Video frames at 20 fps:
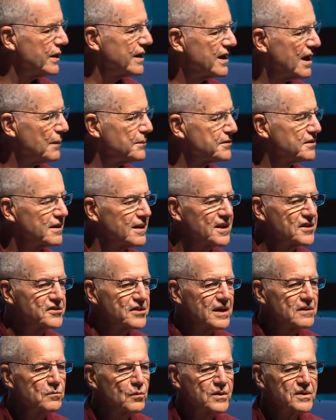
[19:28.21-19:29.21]
it comes to this.
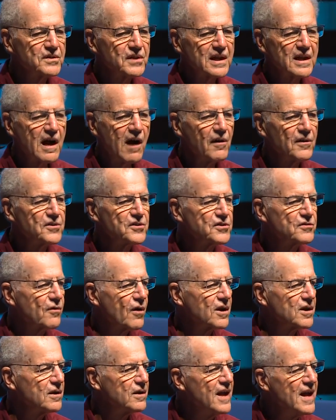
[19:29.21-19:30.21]
Like one psychologist
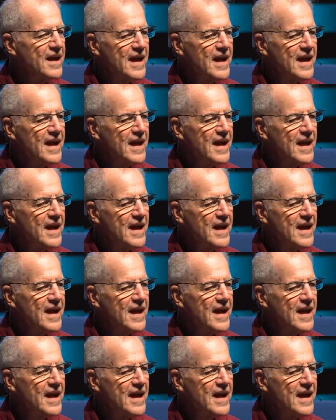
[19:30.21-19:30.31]
argued,